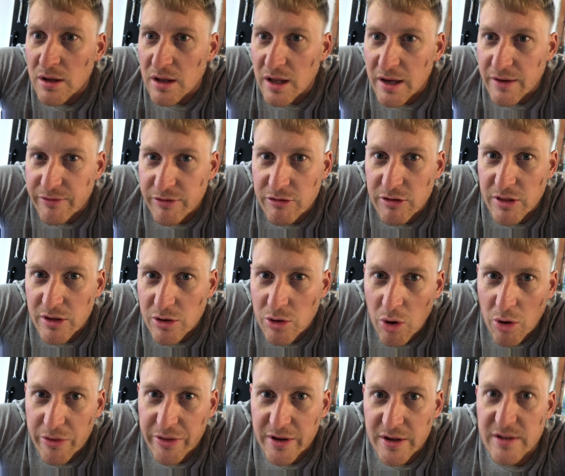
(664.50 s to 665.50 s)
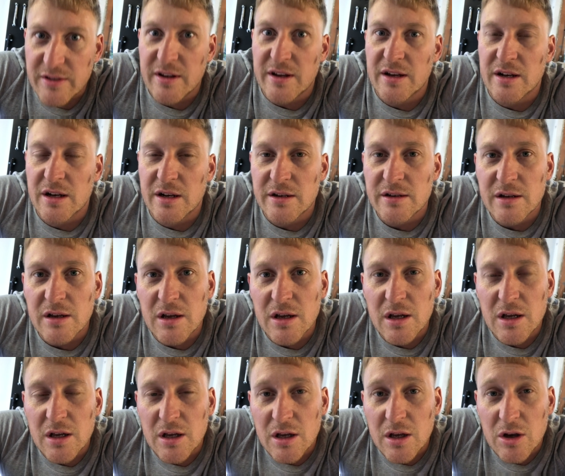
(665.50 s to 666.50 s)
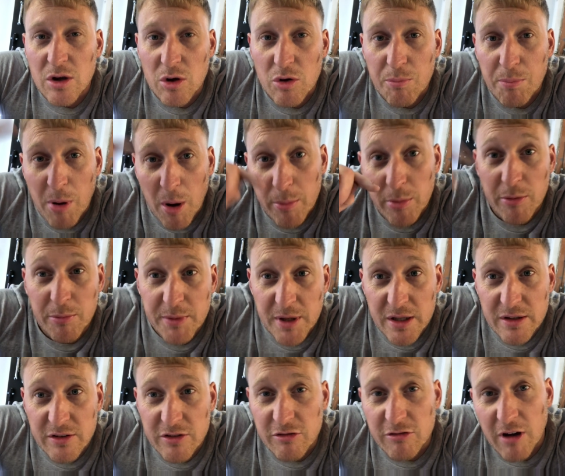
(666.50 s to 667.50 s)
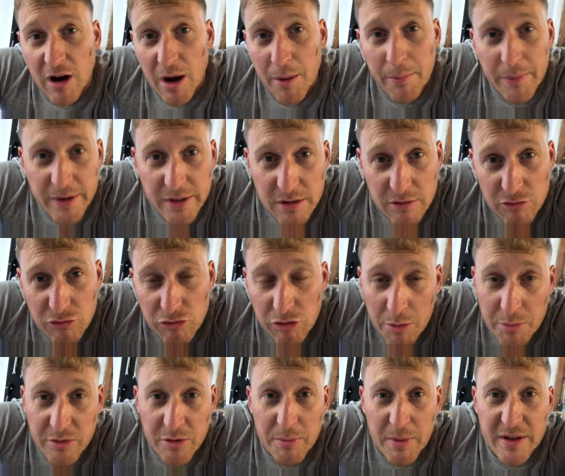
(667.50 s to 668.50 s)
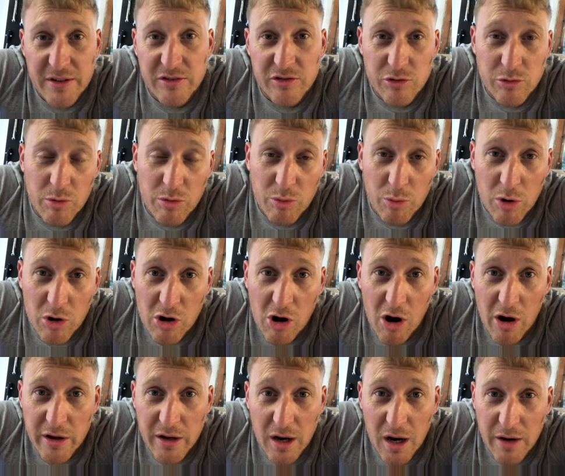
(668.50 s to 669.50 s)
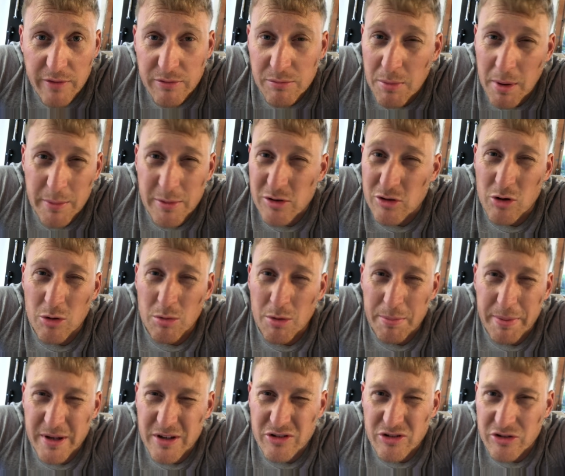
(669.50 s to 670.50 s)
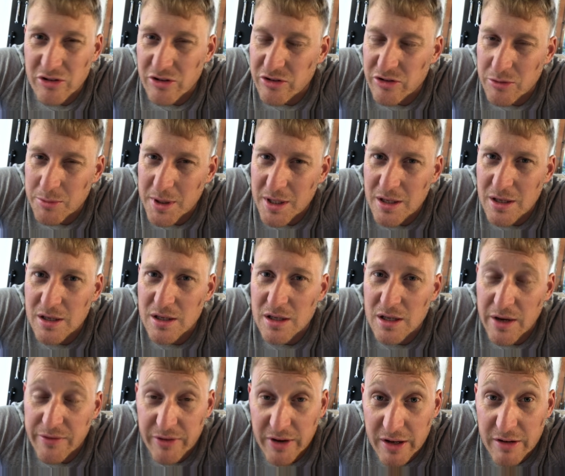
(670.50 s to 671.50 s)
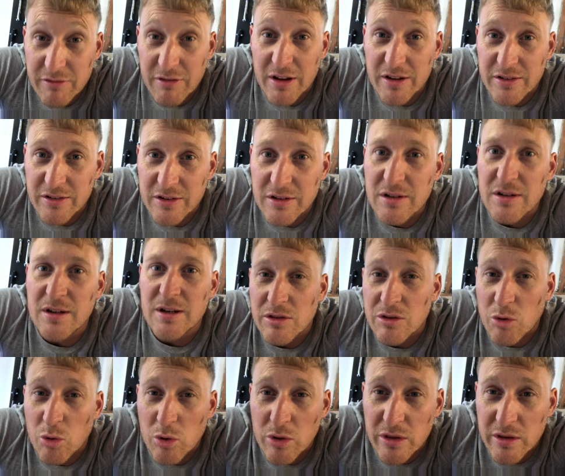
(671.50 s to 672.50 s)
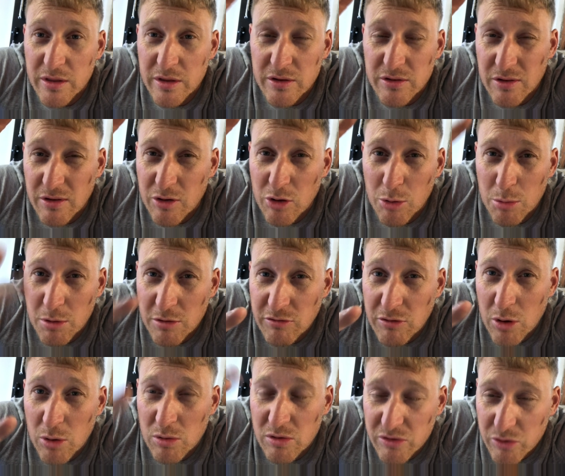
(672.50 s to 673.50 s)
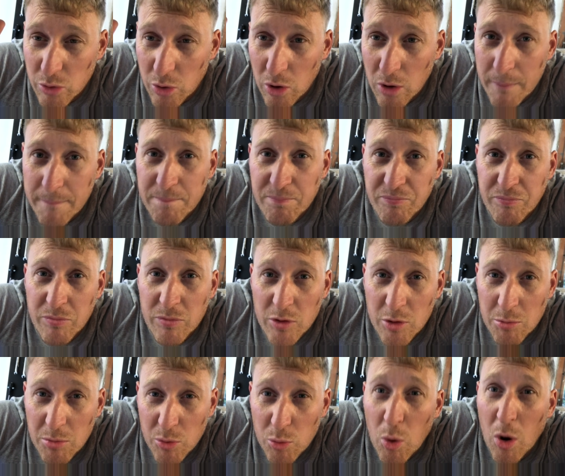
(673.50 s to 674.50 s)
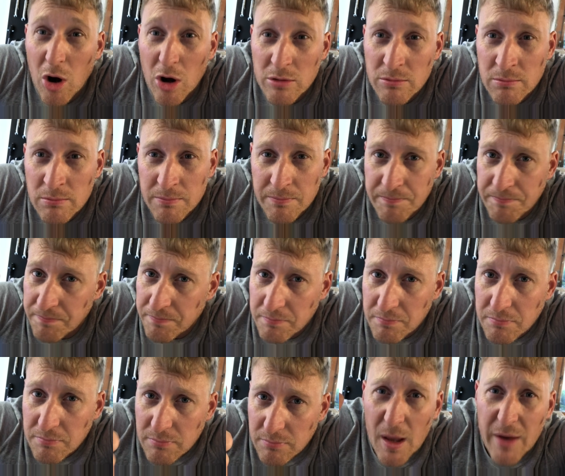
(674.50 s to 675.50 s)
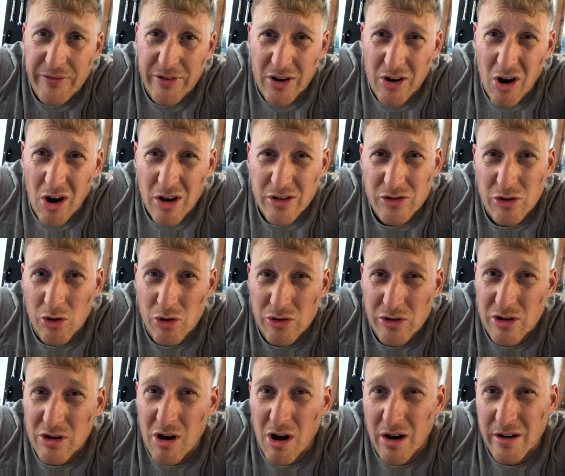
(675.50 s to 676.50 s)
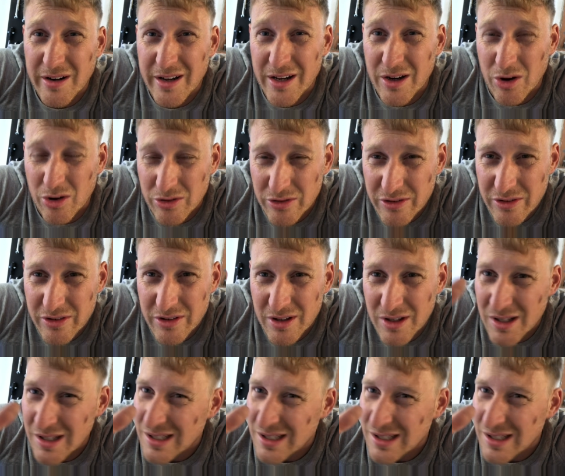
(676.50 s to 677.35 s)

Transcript: like if you're in the northeast England, pop on my Instagram and drop us a message with what car you have and maybe a couple of pictures or something if you're interested. There's a couple of rules though. Number one, if your car's got undercar neons,